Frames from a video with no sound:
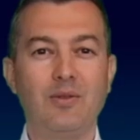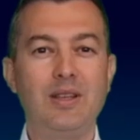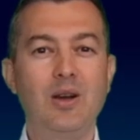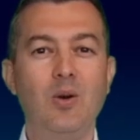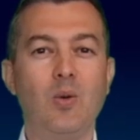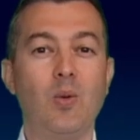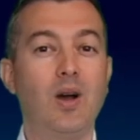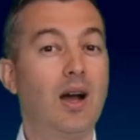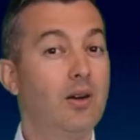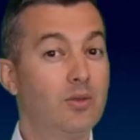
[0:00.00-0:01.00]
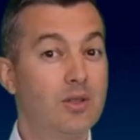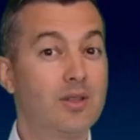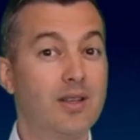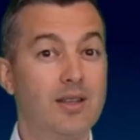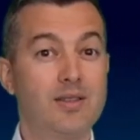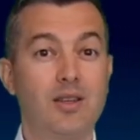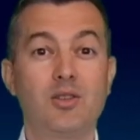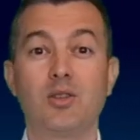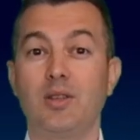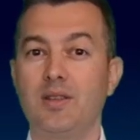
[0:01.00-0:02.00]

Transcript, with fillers: We know how digitalization